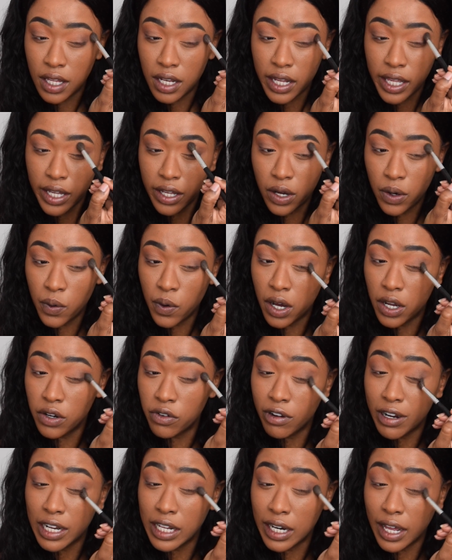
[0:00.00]
they go on
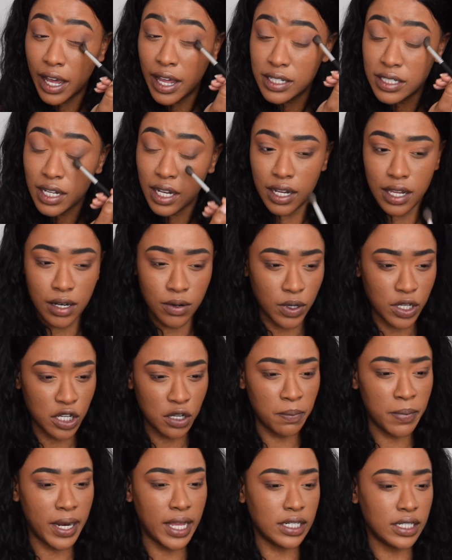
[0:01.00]
really nice and then when
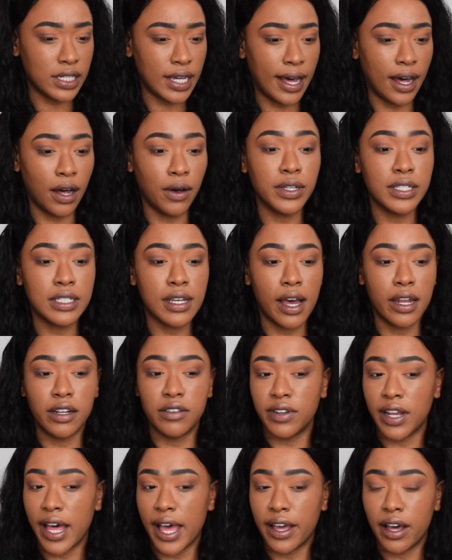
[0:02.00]
you blend it out it's kind
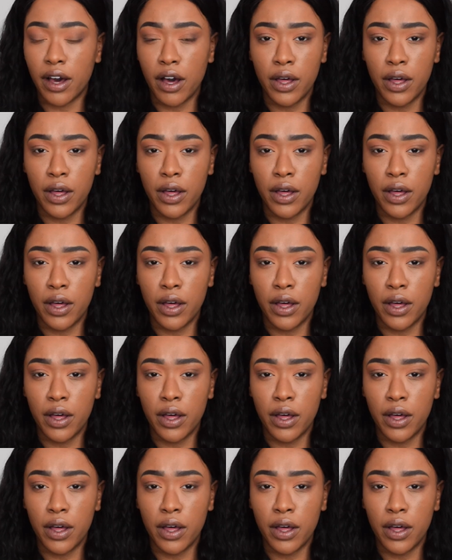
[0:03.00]
of like